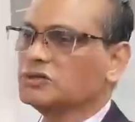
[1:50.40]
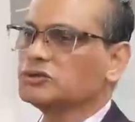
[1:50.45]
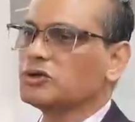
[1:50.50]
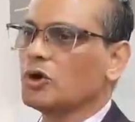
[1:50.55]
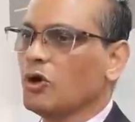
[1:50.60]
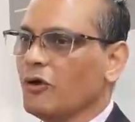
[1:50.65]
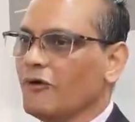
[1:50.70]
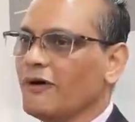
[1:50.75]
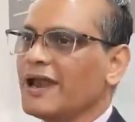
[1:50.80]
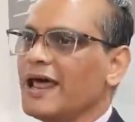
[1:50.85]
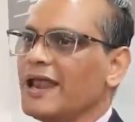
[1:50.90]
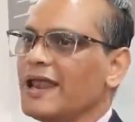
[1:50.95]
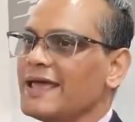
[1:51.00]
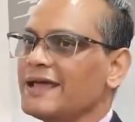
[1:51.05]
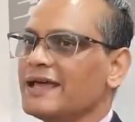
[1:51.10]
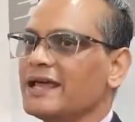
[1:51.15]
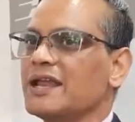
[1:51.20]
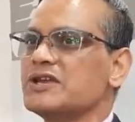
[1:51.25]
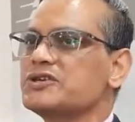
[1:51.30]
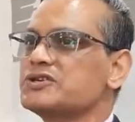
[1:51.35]
Overall, I can
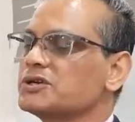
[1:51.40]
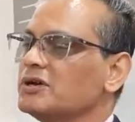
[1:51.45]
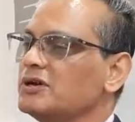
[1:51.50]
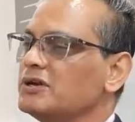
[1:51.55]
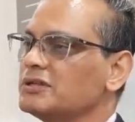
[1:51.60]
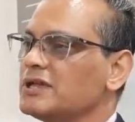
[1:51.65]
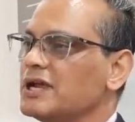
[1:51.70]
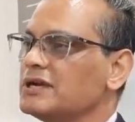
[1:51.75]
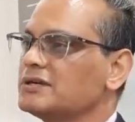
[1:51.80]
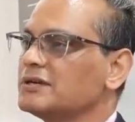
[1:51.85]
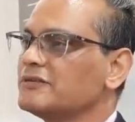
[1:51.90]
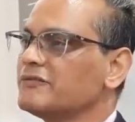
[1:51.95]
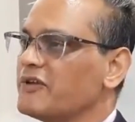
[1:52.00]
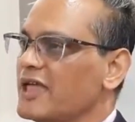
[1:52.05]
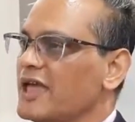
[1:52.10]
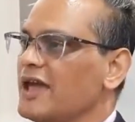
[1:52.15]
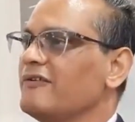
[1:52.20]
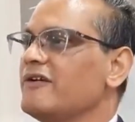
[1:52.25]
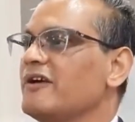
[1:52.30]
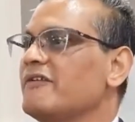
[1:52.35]
assure that we have
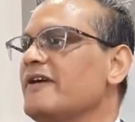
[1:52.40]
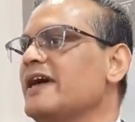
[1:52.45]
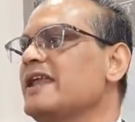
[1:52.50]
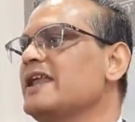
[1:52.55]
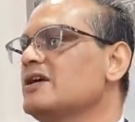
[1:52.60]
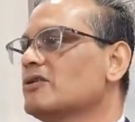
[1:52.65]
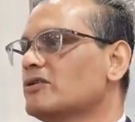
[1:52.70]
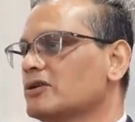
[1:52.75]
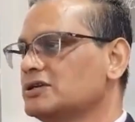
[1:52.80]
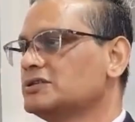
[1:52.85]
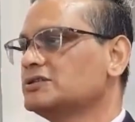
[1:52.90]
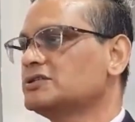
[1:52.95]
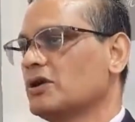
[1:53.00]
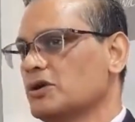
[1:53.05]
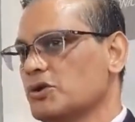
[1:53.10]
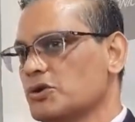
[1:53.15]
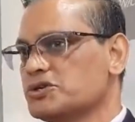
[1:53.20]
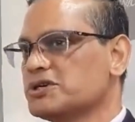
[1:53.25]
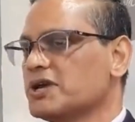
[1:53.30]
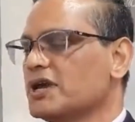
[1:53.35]
a very good
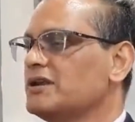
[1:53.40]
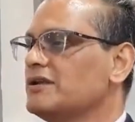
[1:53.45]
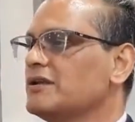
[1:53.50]
solution